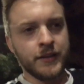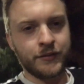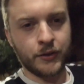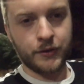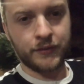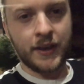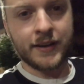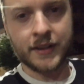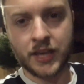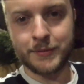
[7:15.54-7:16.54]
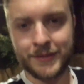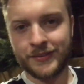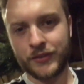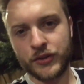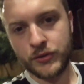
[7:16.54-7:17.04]
Soccer Saturday coming
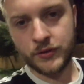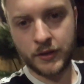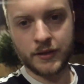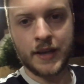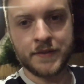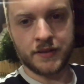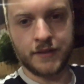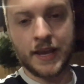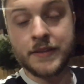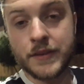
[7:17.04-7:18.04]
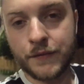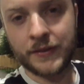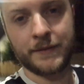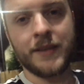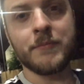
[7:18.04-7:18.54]
soon. End of
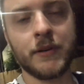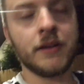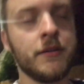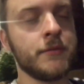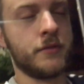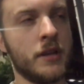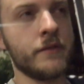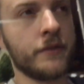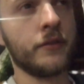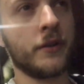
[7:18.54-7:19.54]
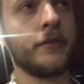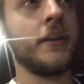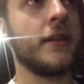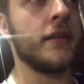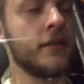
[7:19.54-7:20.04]
September, we don't have a Soccer
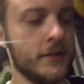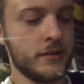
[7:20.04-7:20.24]
Saturday.